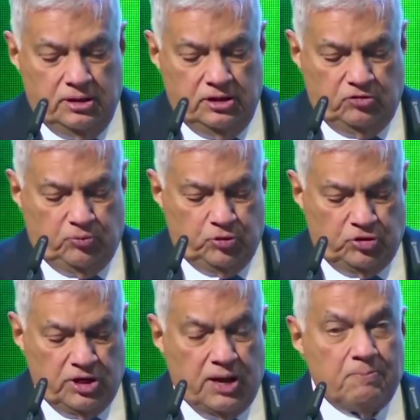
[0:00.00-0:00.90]
is
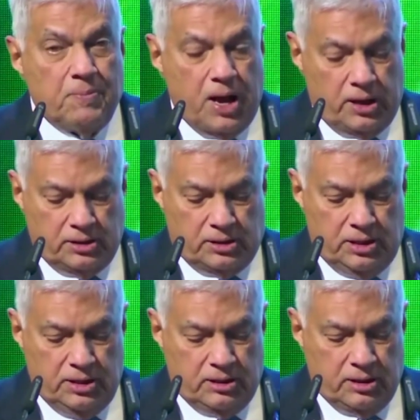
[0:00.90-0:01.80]
pushing up
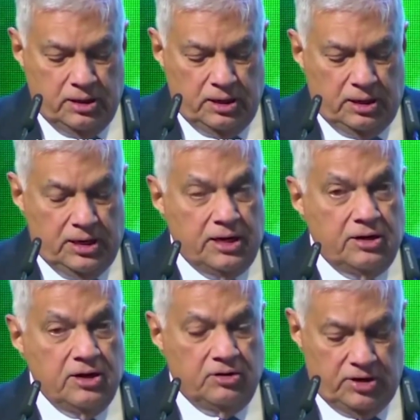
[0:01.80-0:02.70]
market-linked
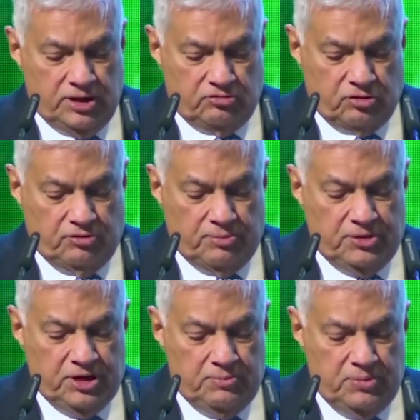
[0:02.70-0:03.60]
lending rates of
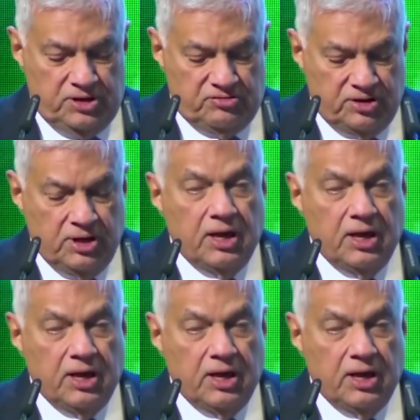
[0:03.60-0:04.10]
MDBs